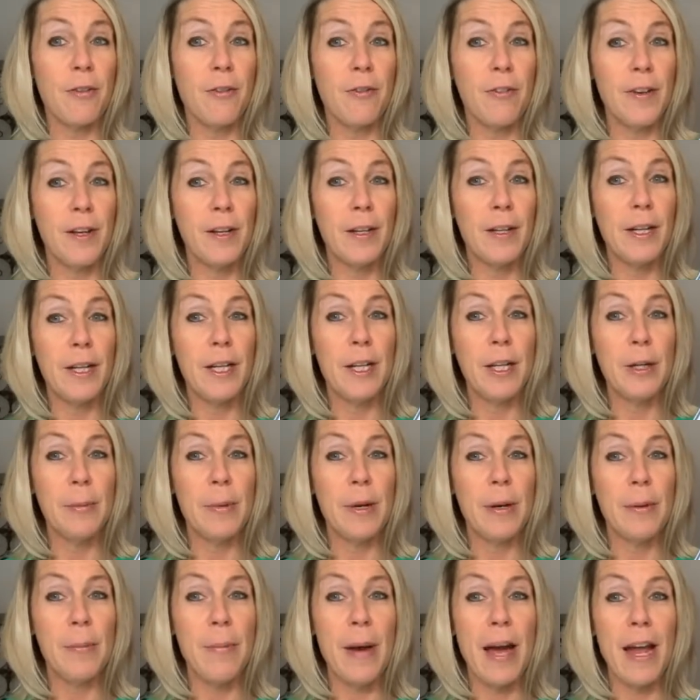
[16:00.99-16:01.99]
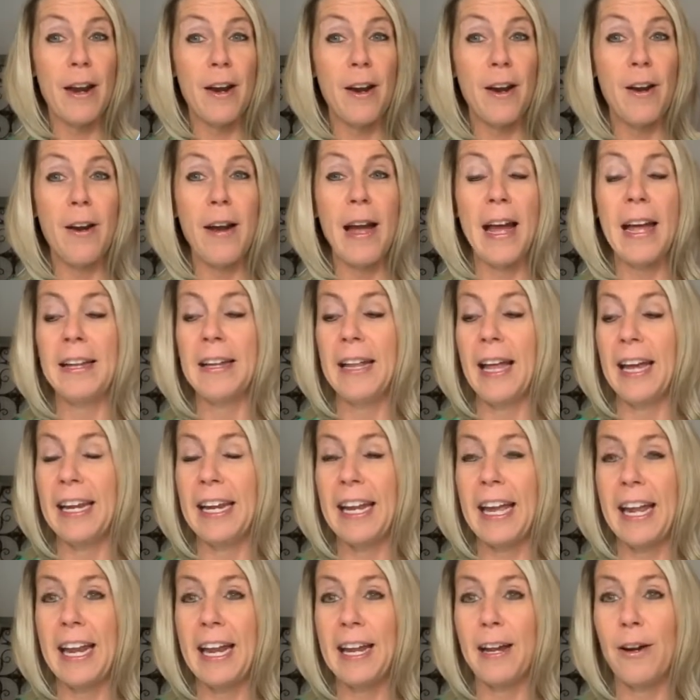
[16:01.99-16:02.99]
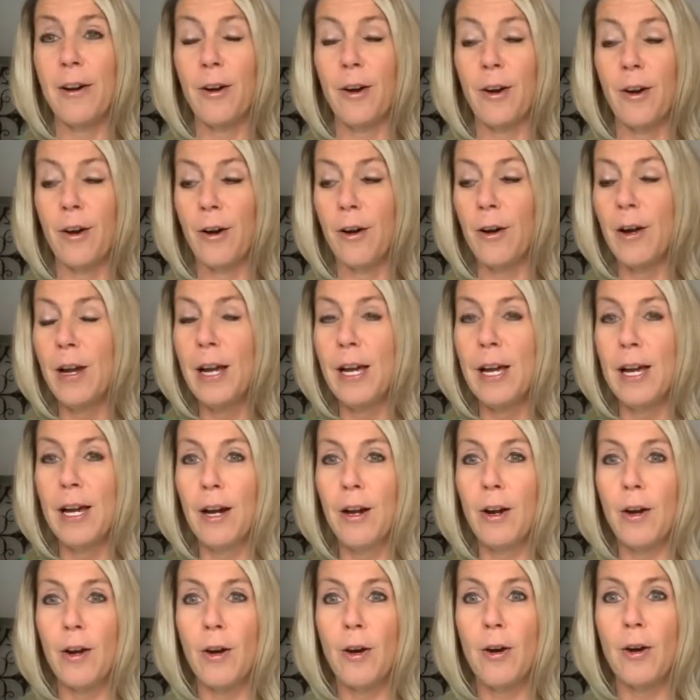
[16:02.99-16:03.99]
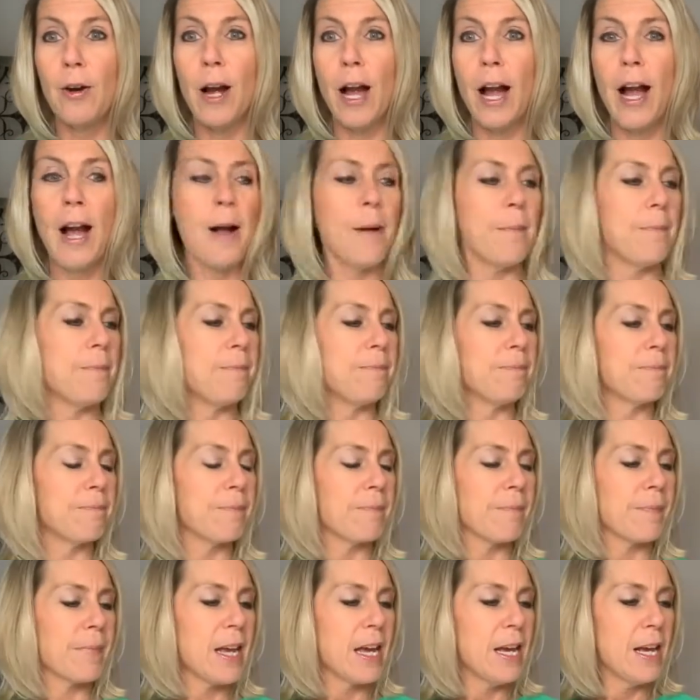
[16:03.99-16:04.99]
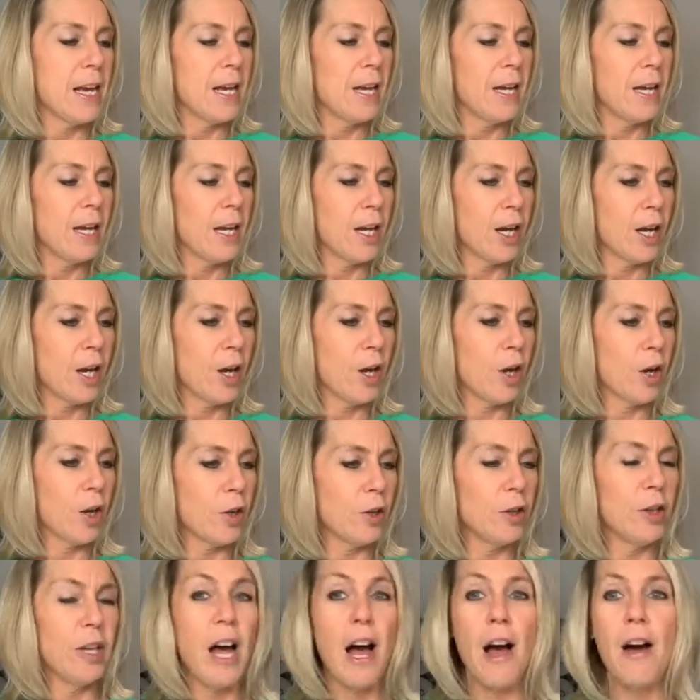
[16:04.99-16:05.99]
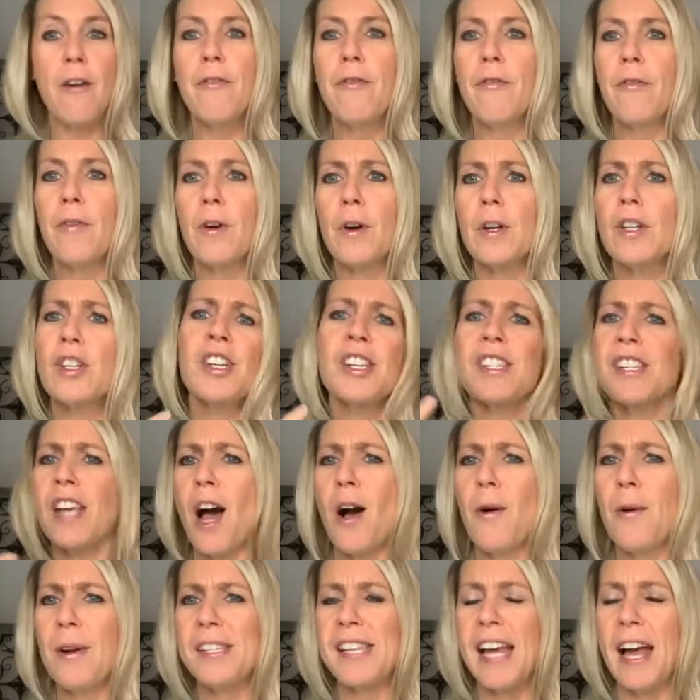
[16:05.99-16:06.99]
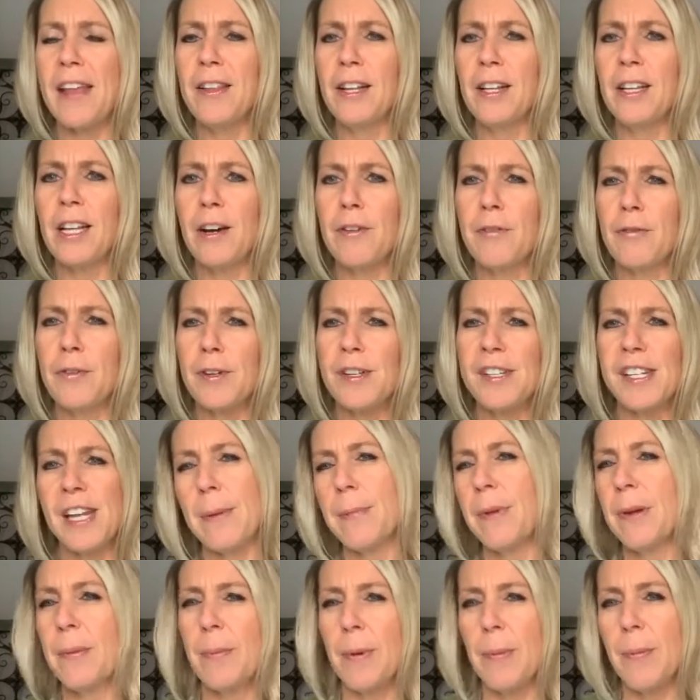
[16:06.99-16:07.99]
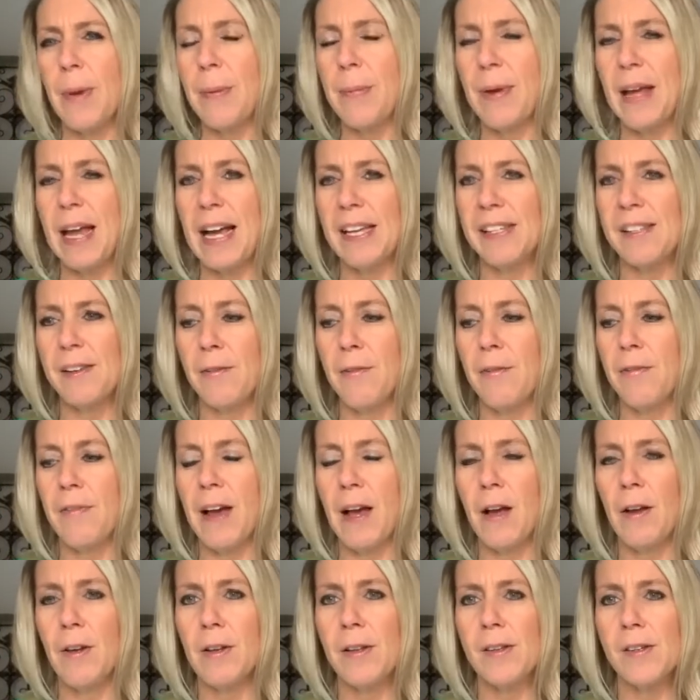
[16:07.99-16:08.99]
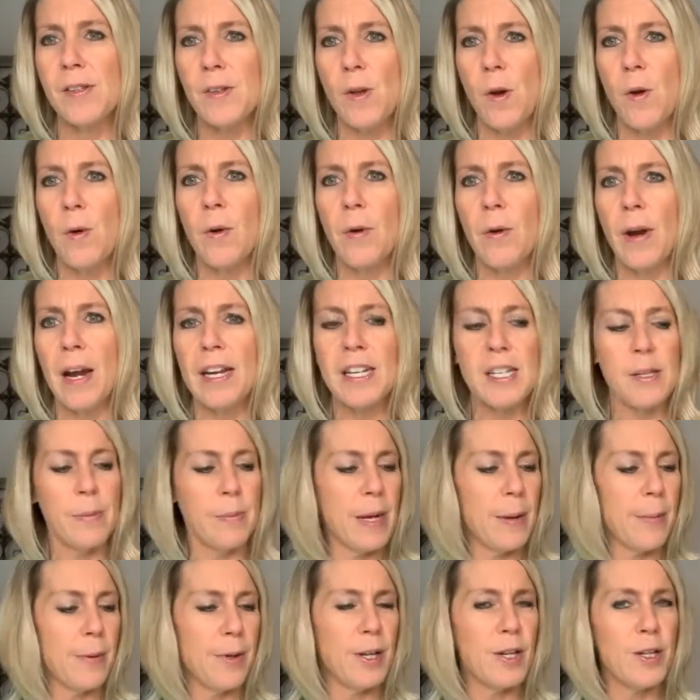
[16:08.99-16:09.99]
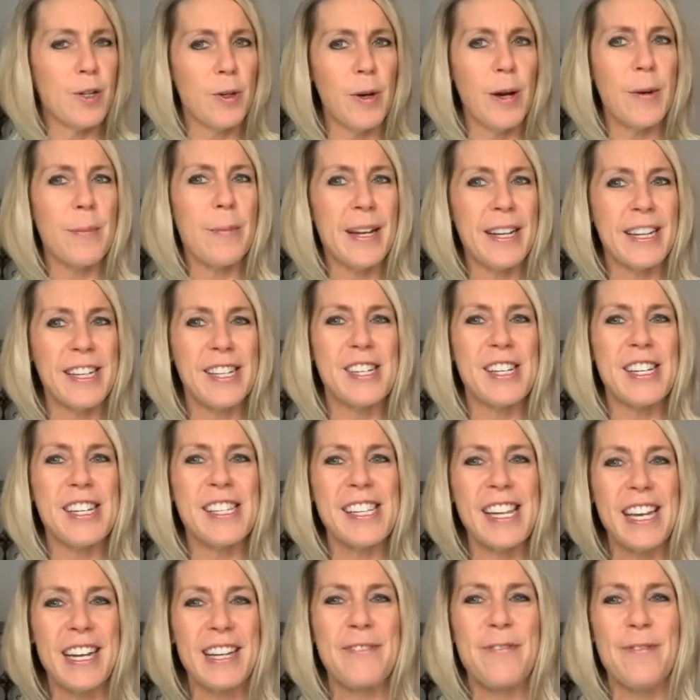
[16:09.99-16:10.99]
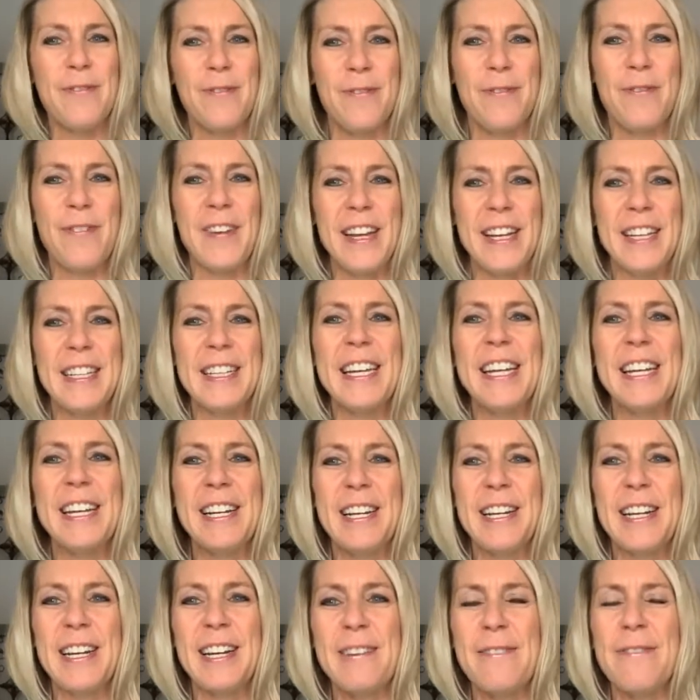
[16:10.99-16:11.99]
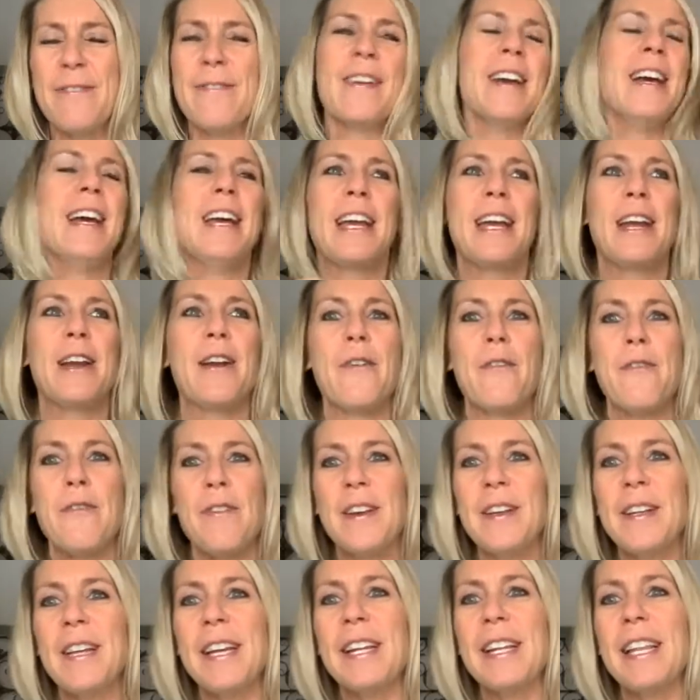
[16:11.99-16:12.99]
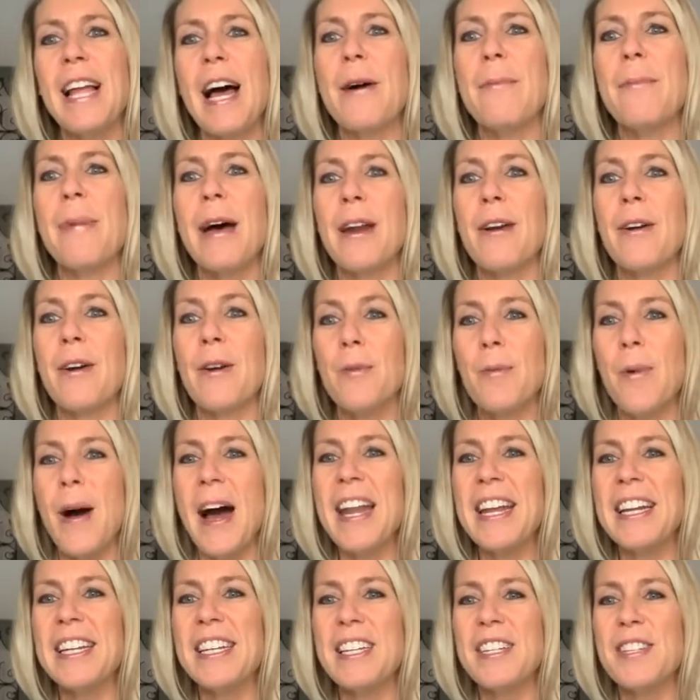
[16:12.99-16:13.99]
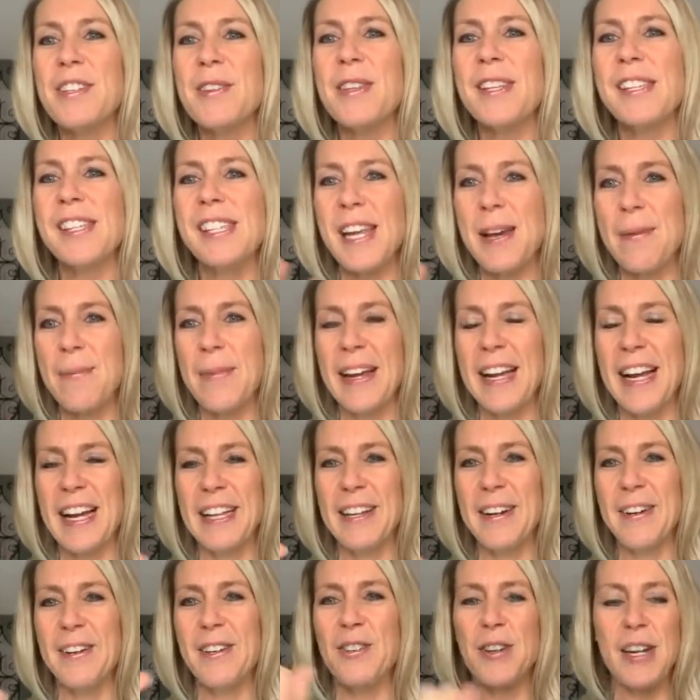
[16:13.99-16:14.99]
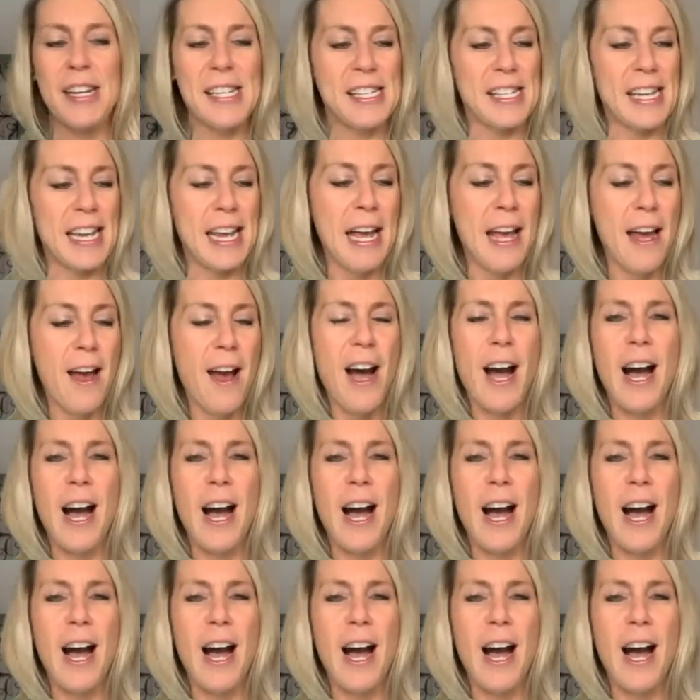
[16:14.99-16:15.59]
feel a little bit better and like getting her, her, um, her love for, she's always had the love for stamping, but maybe hasn't felt so great to be able to do it, but she's like feeling good, you know, feeling a lot better and wanting to do the stamping. Hello, Tracy.